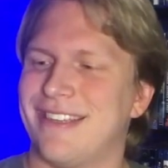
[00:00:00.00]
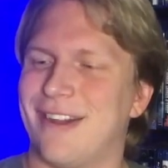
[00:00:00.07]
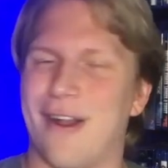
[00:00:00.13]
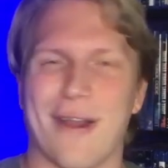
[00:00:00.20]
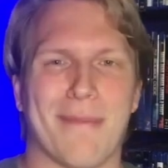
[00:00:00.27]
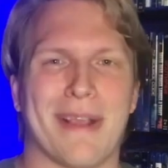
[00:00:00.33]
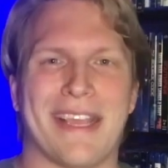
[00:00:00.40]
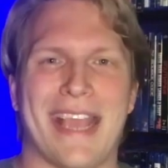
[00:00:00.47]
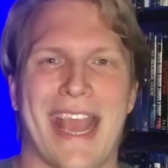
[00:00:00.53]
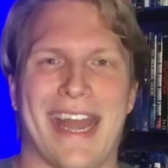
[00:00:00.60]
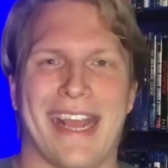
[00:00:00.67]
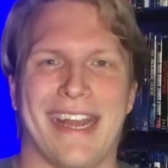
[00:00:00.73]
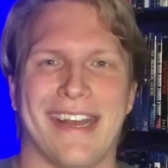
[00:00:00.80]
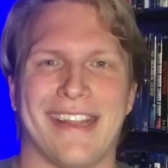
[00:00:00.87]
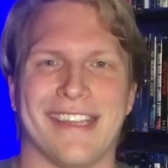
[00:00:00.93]

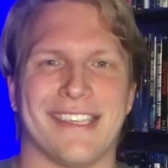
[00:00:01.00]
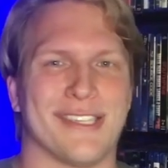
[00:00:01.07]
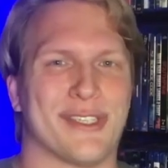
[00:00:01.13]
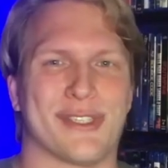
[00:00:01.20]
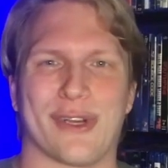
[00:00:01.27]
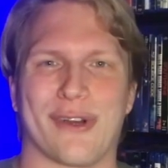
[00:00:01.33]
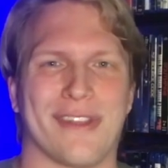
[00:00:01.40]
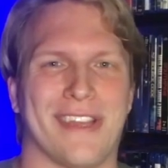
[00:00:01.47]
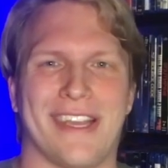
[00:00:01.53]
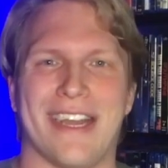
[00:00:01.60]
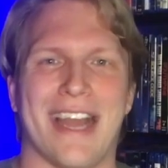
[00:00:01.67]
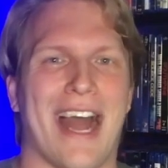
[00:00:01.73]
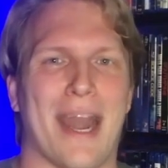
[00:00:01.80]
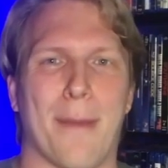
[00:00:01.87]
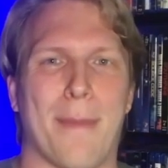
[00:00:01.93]
Armageddon, this is certainly
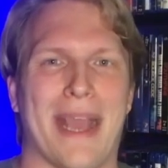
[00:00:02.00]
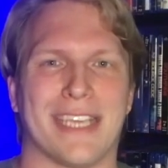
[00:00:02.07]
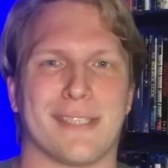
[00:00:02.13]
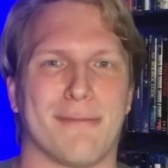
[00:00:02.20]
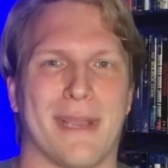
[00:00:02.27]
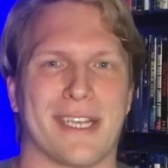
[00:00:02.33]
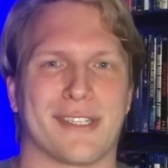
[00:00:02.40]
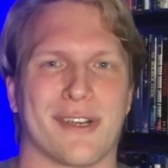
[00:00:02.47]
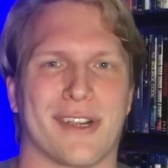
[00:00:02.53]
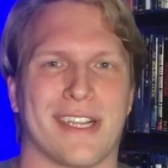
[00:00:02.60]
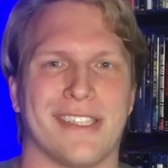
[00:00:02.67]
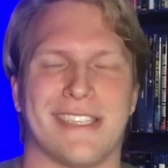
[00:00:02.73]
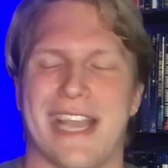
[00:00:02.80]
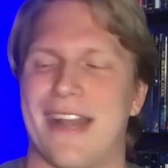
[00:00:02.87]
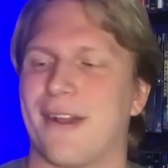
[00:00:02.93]
not a Best Picture
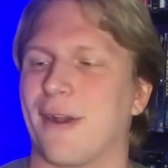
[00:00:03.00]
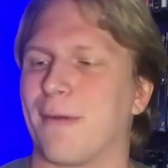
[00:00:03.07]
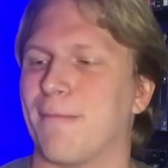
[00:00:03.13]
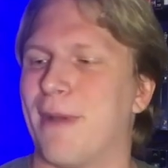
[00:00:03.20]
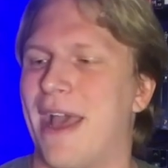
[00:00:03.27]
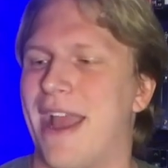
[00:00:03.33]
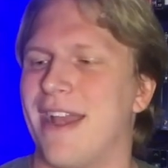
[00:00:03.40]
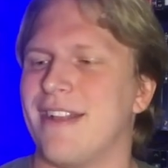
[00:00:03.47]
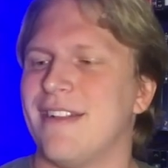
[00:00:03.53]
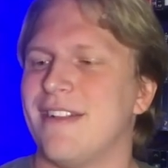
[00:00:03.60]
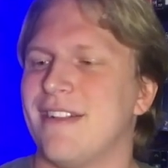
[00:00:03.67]
contender, but